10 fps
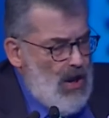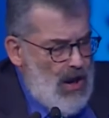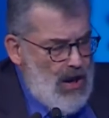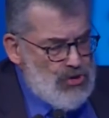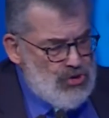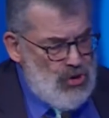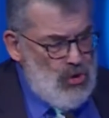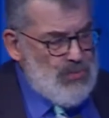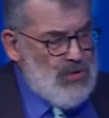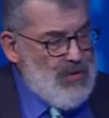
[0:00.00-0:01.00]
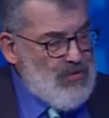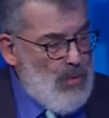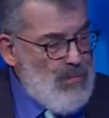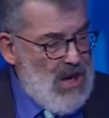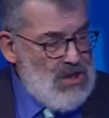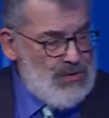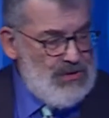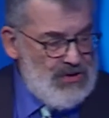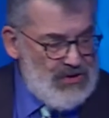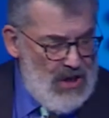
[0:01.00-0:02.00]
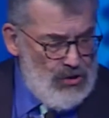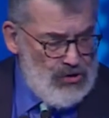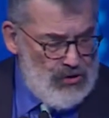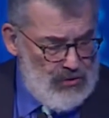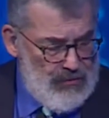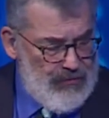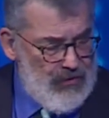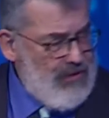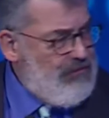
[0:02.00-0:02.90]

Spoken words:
It assumes that we've got management attention and full